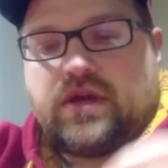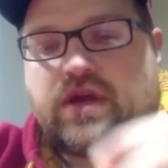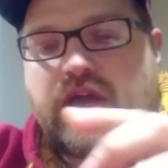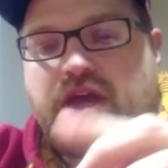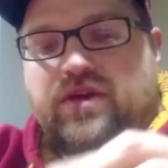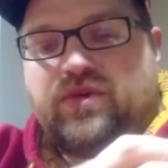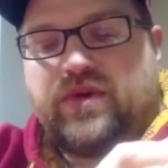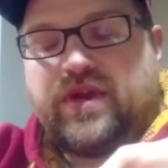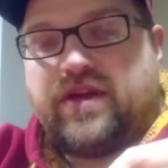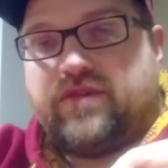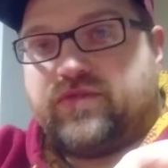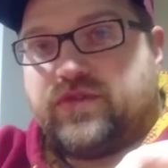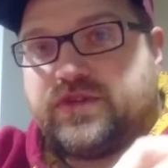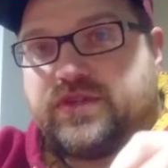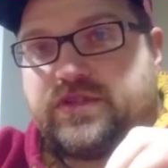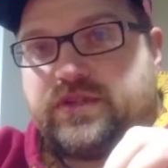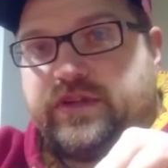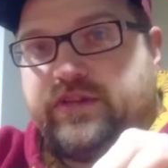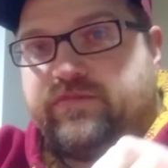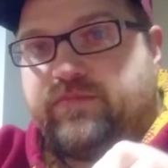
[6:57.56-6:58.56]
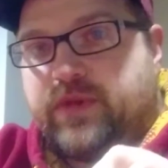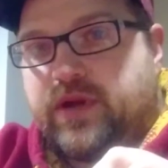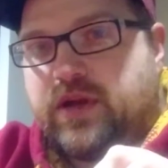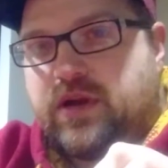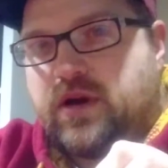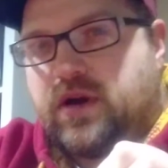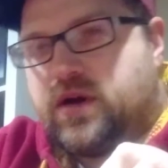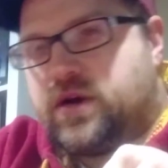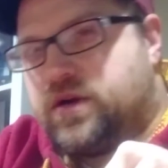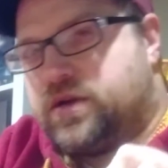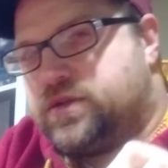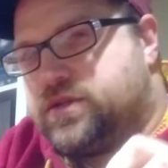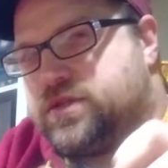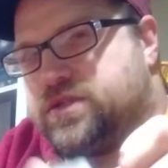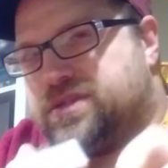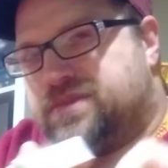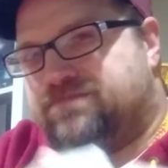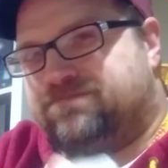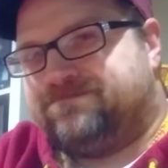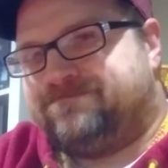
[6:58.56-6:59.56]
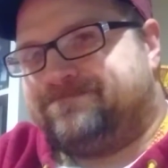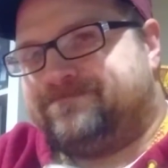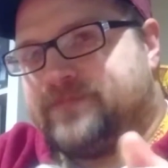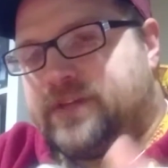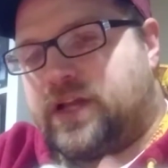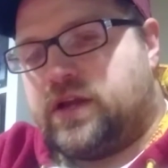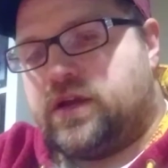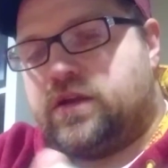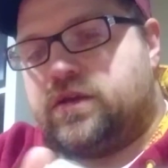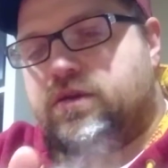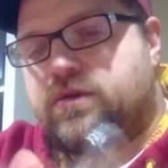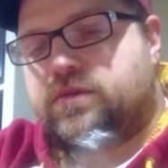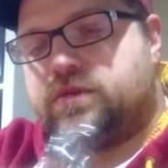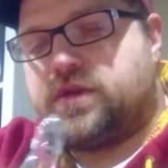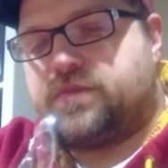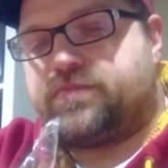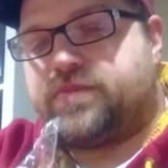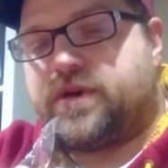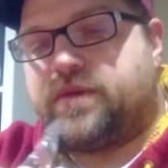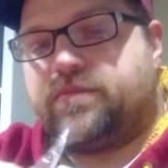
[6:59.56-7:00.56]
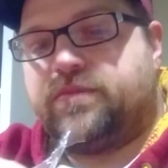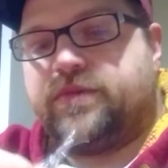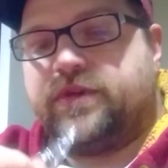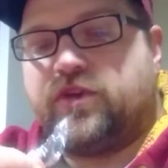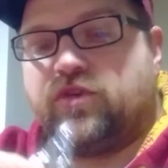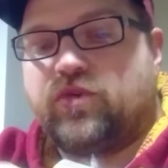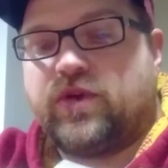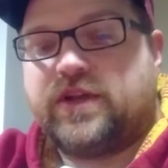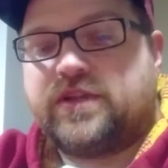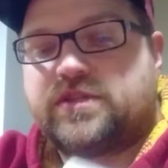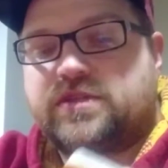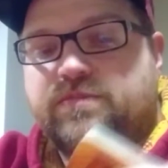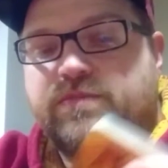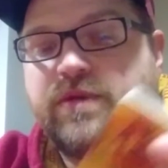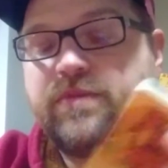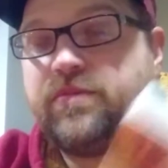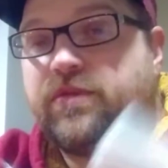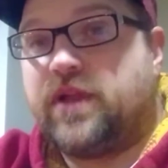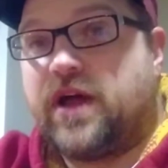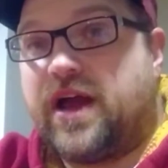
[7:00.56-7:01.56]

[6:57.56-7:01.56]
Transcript: I don't ever sleeve my cards. I know that probably grates some people.